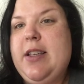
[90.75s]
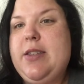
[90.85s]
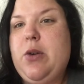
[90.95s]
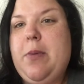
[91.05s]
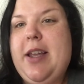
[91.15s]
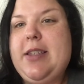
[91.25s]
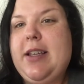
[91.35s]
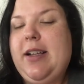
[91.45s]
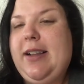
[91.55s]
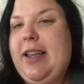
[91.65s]
So
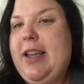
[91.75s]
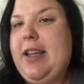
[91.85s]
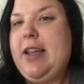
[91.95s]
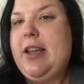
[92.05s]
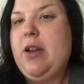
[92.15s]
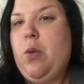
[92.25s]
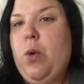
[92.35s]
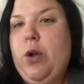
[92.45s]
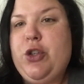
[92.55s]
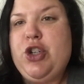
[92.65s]
basically,
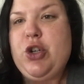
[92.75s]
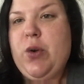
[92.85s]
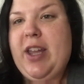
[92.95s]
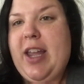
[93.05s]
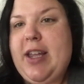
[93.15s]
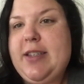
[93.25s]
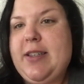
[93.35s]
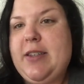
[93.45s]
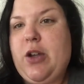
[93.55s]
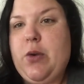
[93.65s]
World Showcase
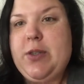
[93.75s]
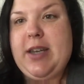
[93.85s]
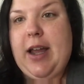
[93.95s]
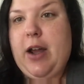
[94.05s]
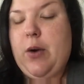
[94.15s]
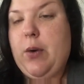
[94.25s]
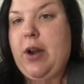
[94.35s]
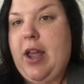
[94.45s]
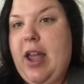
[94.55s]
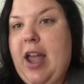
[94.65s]
is a ghost
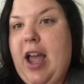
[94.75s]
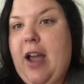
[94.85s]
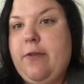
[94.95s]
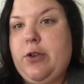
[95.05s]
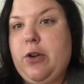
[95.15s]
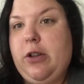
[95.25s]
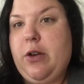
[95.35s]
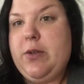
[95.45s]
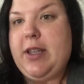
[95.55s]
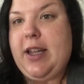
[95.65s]
town after
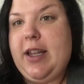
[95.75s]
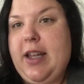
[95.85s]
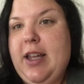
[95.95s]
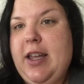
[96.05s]
closing.